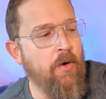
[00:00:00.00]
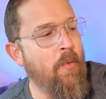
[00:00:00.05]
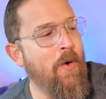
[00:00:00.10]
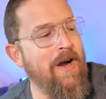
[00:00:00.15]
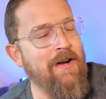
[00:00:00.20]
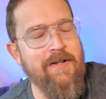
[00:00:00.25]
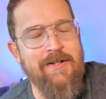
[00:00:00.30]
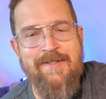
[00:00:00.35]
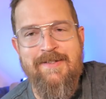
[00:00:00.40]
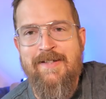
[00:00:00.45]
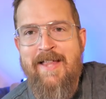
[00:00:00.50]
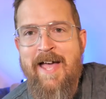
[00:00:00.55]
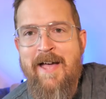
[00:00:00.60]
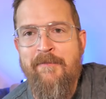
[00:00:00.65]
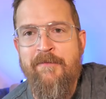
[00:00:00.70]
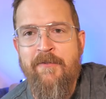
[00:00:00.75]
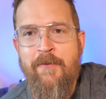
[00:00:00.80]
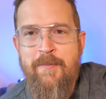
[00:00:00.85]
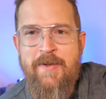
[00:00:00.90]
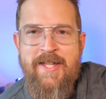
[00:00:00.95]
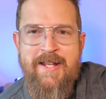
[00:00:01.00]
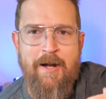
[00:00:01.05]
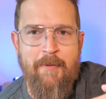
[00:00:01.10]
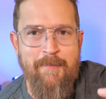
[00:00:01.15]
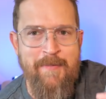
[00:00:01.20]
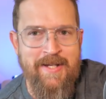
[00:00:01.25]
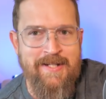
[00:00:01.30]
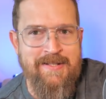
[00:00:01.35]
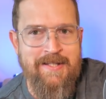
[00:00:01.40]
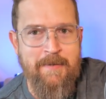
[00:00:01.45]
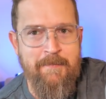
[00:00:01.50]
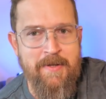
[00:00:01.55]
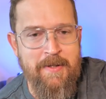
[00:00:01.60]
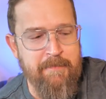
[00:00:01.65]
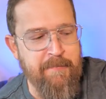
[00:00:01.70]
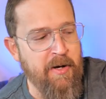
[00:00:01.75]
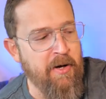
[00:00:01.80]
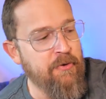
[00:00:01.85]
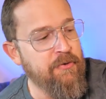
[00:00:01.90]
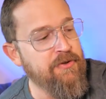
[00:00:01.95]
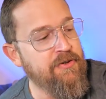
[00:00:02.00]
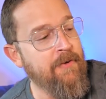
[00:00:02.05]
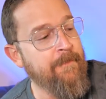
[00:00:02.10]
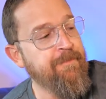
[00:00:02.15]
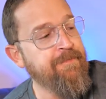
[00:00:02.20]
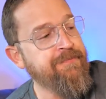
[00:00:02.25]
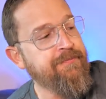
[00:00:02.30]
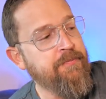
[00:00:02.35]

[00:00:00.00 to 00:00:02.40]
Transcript: a wireless lav for me and I'll mix them in post.